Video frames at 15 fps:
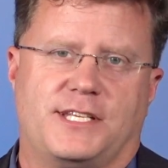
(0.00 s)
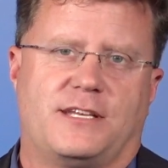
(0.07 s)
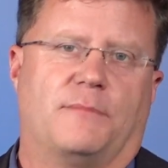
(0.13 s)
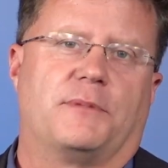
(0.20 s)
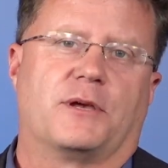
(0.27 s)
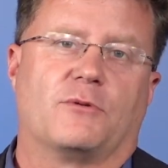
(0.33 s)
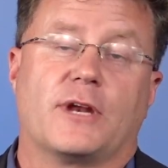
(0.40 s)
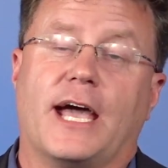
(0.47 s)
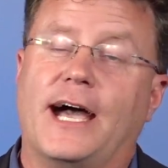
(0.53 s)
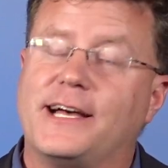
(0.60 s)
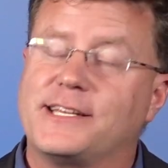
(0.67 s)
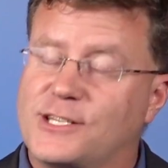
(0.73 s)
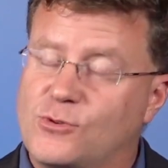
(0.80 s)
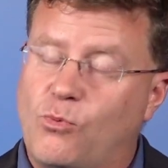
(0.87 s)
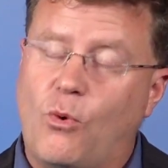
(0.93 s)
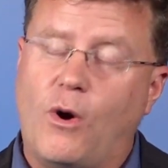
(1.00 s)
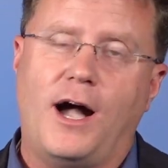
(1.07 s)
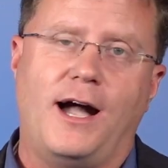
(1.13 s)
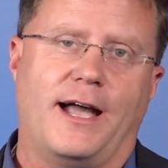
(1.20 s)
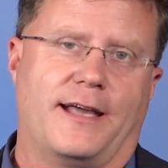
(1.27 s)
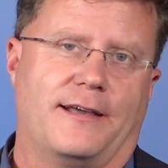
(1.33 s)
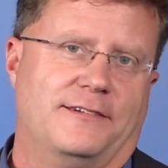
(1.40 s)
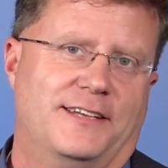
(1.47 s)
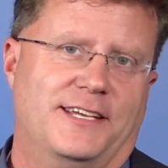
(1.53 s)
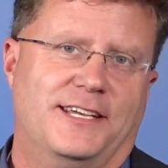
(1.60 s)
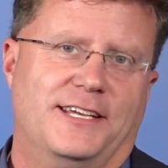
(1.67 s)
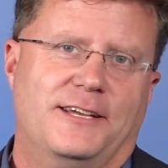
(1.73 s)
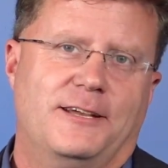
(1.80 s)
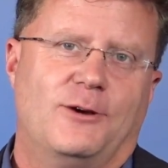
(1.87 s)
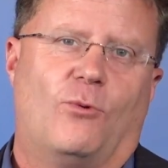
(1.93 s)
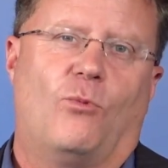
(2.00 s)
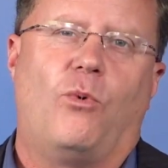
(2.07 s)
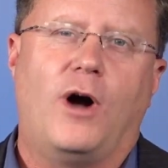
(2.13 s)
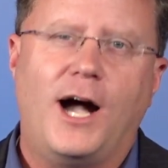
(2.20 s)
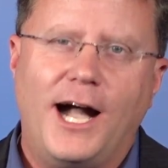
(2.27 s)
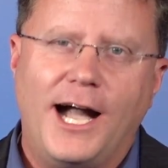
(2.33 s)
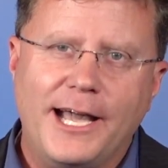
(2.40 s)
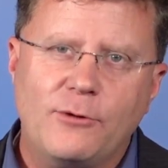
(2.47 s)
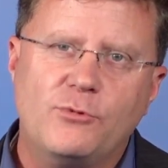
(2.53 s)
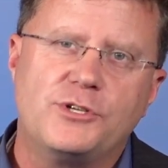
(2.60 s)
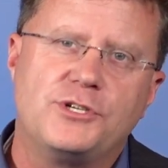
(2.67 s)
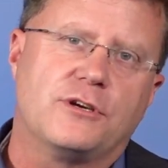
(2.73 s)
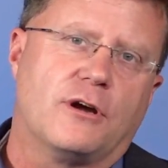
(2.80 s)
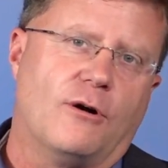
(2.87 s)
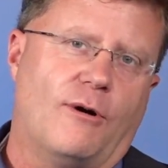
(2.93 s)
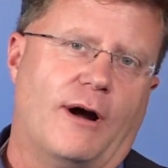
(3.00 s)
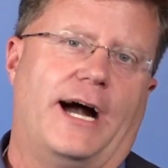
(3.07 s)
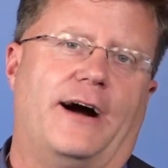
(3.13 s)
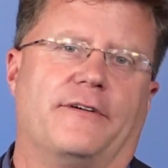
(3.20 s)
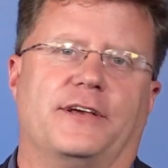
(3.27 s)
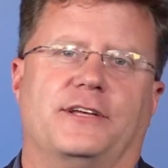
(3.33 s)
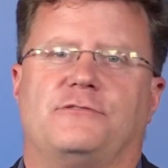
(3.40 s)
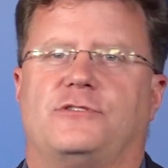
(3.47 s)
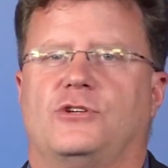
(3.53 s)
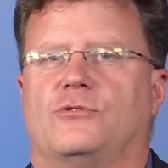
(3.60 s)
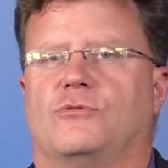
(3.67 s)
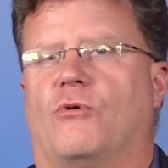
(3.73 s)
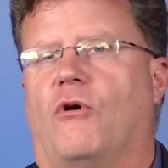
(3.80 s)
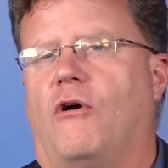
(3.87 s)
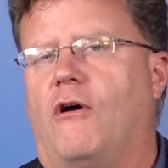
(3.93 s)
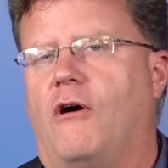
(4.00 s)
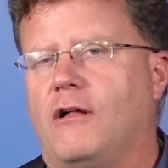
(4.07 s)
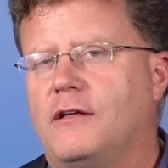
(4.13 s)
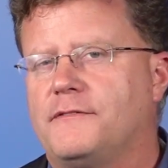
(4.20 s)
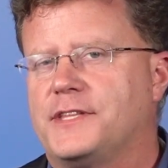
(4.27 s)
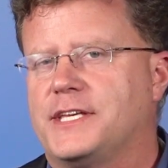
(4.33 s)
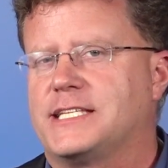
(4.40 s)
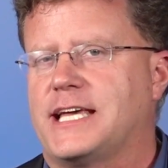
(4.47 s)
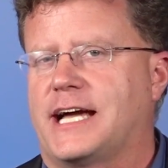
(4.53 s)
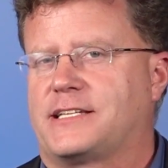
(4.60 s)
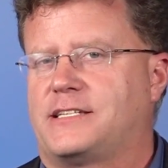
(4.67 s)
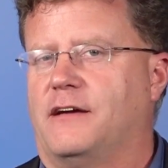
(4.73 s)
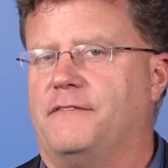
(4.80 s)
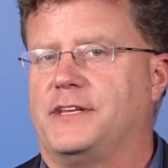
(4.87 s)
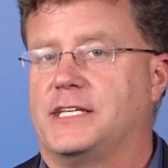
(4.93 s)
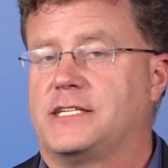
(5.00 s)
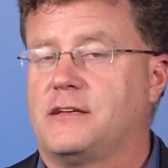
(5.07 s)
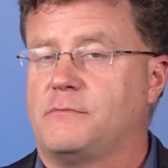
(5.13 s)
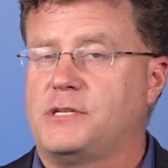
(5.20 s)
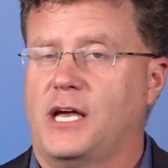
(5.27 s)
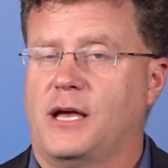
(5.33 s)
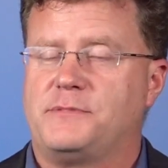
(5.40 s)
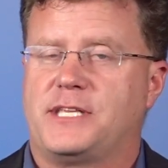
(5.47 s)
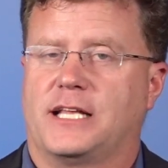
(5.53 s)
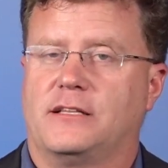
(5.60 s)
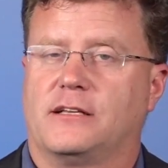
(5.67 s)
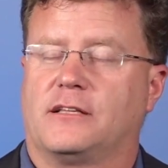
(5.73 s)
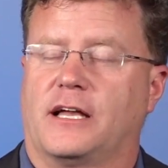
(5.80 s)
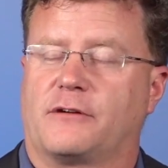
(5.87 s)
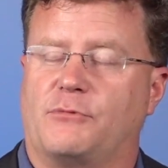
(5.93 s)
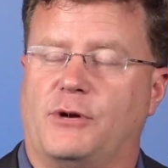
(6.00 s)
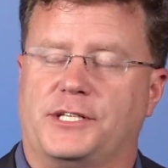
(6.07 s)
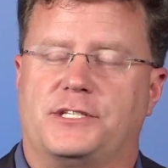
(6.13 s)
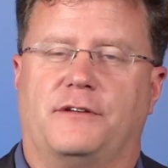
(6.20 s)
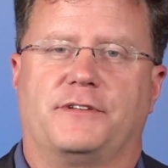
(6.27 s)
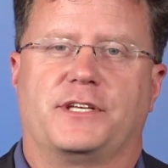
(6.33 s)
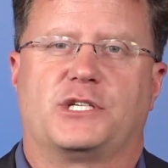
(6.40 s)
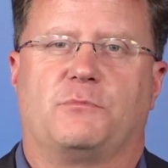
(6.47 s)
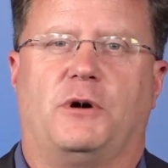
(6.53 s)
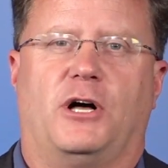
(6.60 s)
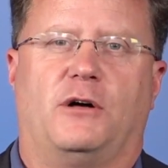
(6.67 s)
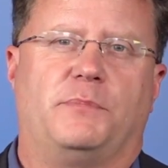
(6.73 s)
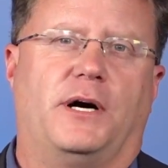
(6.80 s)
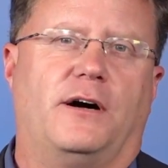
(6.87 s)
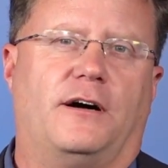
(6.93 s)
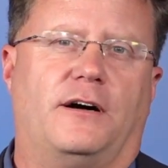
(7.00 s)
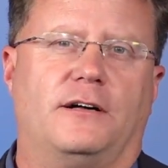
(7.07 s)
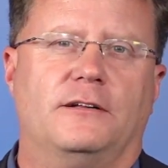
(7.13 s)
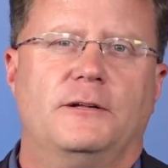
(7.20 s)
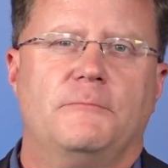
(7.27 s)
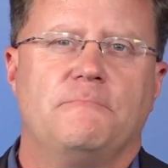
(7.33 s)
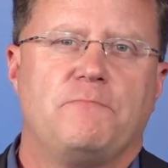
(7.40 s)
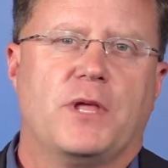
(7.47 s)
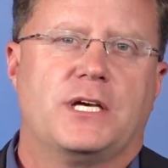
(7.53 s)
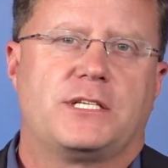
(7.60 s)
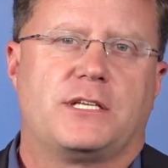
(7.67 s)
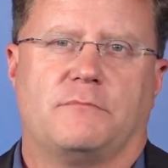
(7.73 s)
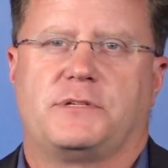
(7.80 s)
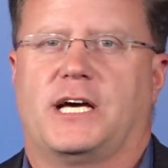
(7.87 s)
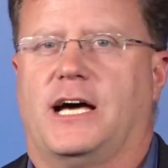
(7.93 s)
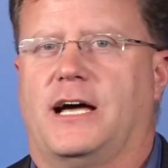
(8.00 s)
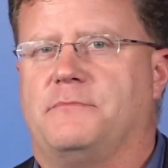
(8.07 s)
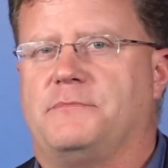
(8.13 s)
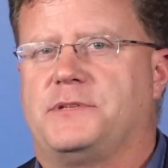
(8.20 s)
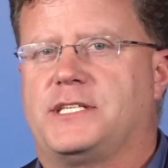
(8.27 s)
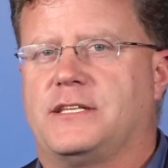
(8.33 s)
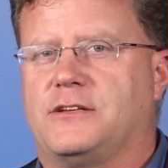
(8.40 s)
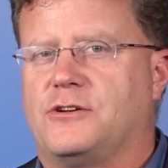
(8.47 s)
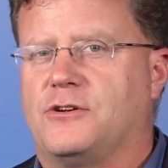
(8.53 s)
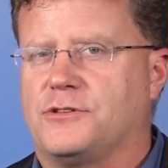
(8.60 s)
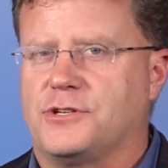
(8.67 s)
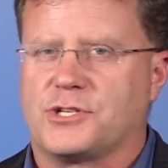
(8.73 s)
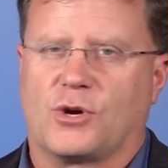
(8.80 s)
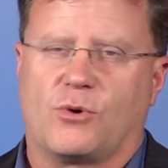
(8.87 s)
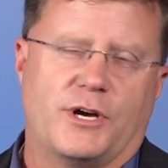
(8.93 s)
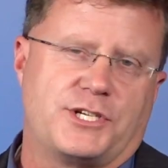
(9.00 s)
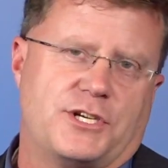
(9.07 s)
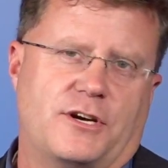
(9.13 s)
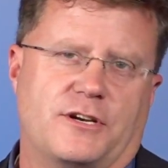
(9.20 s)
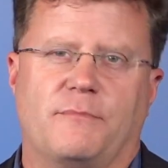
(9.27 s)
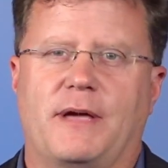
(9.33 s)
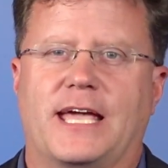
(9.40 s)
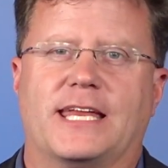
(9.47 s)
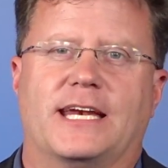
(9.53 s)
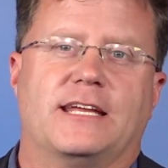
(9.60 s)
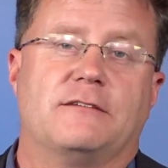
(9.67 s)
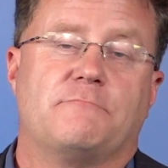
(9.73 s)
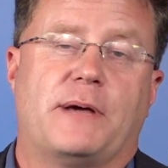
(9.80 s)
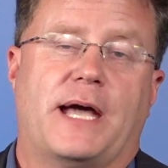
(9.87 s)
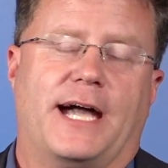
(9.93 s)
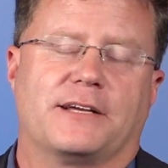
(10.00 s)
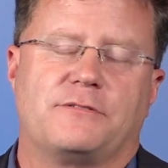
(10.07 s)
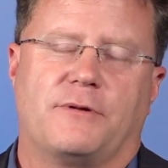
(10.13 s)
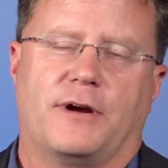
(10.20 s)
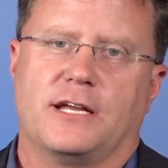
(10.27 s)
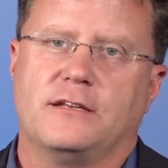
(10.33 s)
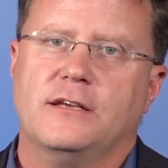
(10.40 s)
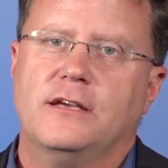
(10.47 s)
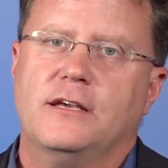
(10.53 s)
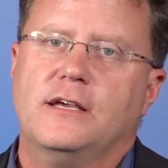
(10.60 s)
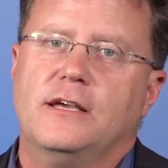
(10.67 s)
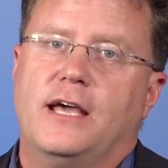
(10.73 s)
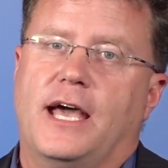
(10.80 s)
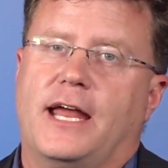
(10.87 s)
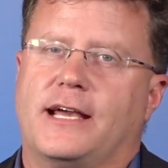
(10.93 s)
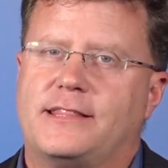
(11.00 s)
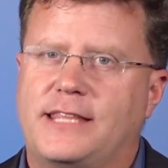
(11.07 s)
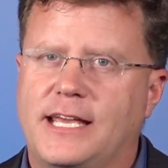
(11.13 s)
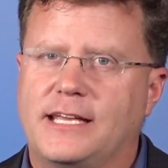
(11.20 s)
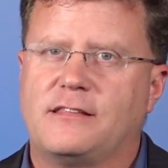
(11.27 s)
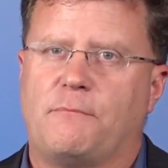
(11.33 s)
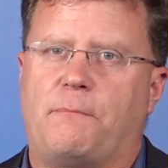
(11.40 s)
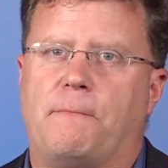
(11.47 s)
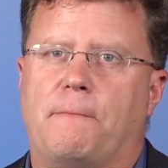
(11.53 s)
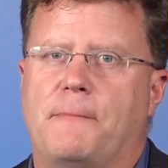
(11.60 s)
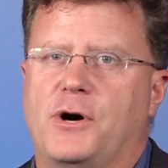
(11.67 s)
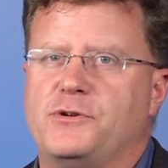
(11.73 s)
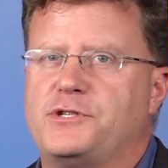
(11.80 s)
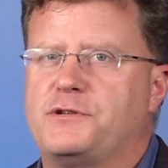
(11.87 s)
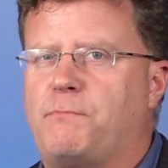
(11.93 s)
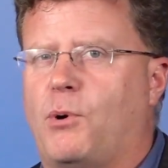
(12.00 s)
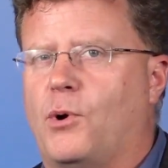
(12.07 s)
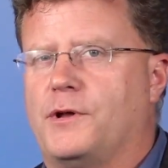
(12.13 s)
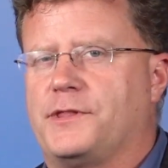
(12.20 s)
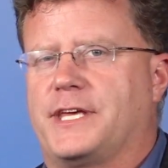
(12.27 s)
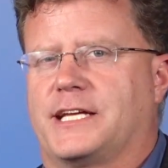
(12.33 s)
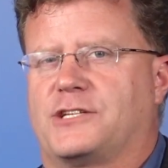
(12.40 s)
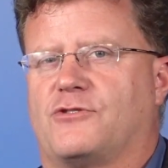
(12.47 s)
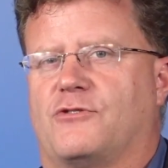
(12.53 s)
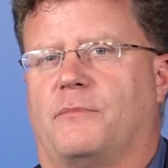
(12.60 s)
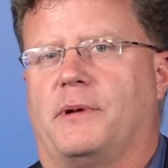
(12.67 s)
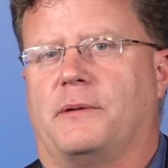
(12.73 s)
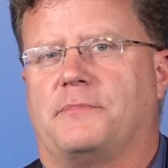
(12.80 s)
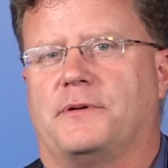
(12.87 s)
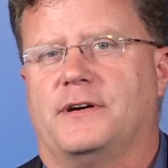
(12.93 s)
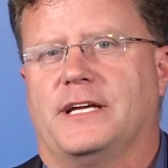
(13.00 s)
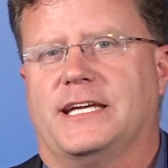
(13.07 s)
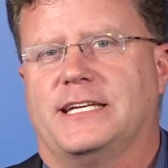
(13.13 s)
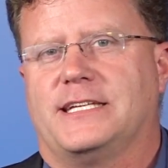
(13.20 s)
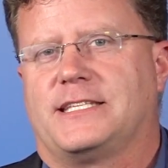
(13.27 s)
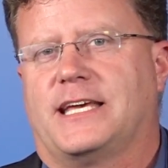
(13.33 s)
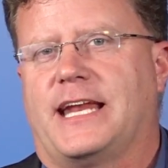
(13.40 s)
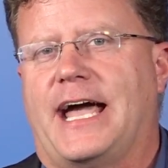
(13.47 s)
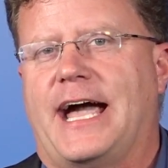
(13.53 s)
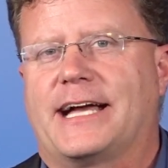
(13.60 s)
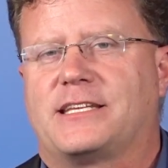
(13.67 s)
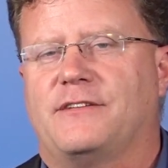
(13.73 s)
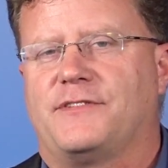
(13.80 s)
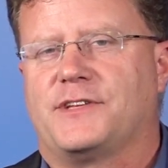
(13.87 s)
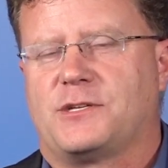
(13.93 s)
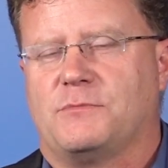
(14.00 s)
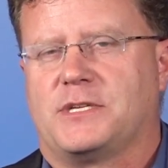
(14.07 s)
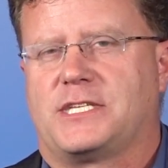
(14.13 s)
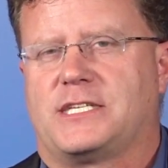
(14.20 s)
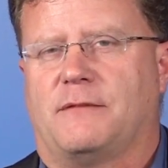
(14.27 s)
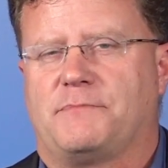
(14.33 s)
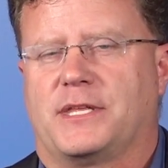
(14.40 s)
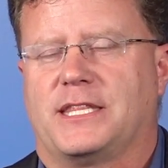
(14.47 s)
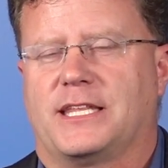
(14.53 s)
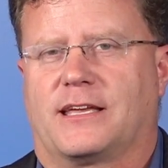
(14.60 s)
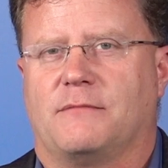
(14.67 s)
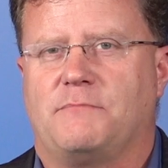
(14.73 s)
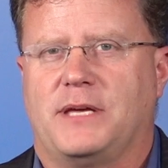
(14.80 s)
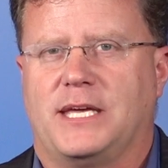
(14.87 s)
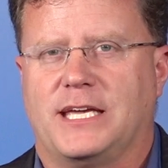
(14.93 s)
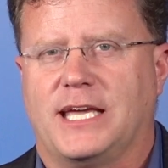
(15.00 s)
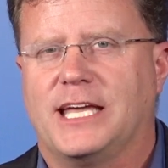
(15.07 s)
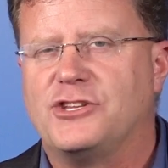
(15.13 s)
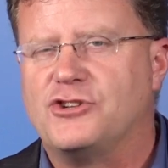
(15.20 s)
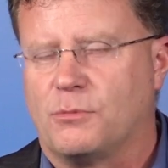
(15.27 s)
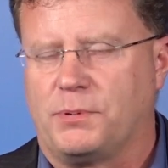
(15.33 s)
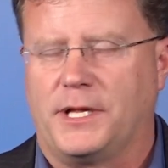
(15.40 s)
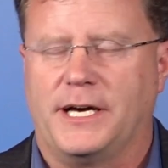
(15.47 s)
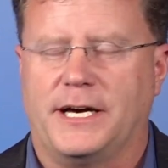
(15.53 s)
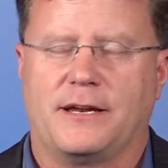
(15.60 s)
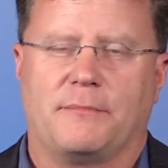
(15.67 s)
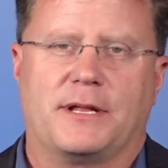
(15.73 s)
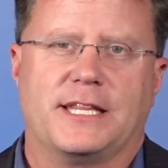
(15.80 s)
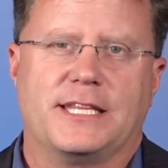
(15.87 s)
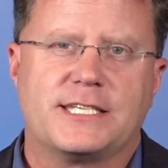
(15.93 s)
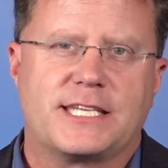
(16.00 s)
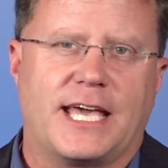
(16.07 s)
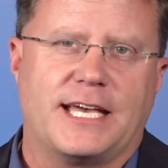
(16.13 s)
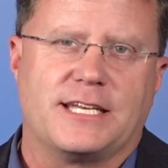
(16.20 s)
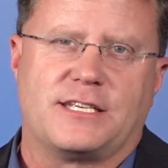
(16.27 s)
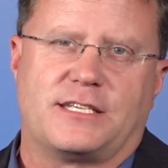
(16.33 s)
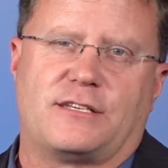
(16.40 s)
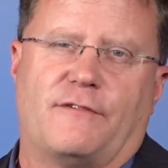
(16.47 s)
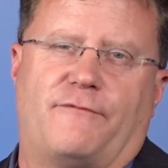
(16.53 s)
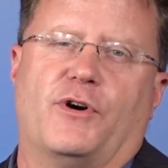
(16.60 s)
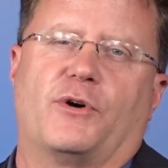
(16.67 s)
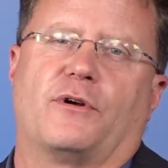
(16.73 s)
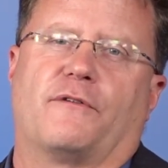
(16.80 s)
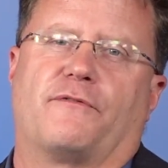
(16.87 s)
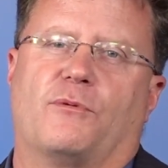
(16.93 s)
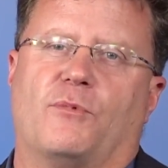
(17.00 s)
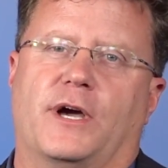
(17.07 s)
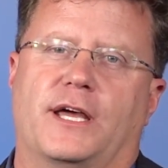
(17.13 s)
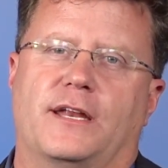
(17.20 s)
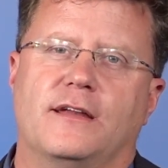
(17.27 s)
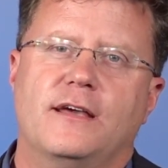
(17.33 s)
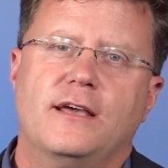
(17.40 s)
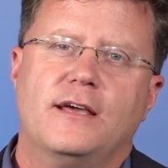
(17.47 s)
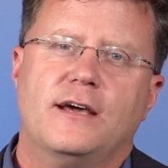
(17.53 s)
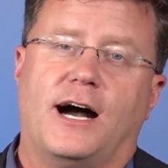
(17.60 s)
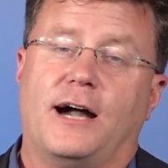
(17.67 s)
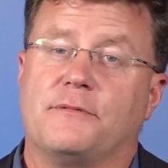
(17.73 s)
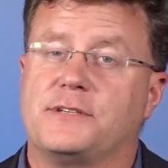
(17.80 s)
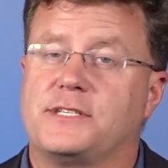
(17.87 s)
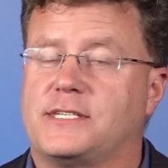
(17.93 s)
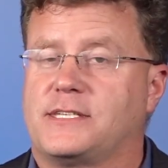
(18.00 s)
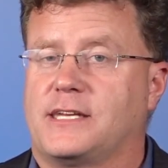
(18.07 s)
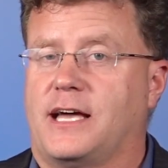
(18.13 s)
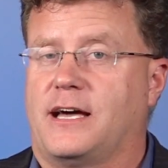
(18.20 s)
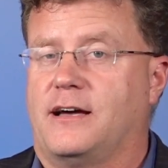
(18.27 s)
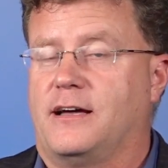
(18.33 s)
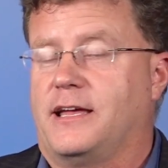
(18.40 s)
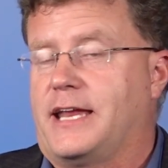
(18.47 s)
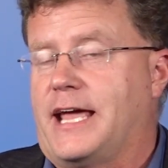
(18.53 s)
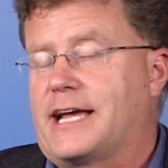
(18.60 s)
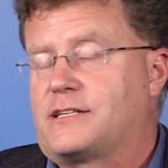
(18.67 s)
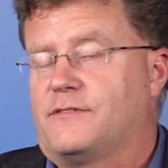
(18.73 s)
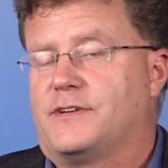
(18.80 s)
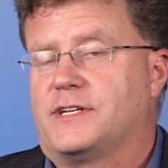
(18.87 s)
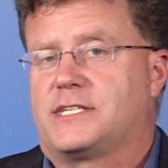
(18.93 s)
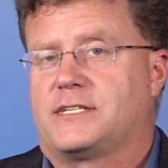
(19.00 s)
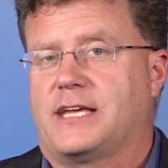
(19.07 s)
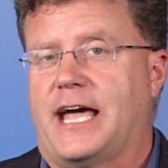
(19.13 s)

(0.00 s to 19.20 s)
somebody would ask is why? Why would you go out and do all of these activities? Sometimes they look like relatively small ball. Sometimes there's a question, are you making an impact, right? And I think the most important thing to remember is that activism is something that can be in your blood. I mean, in this case, this is a photo from when I was an activist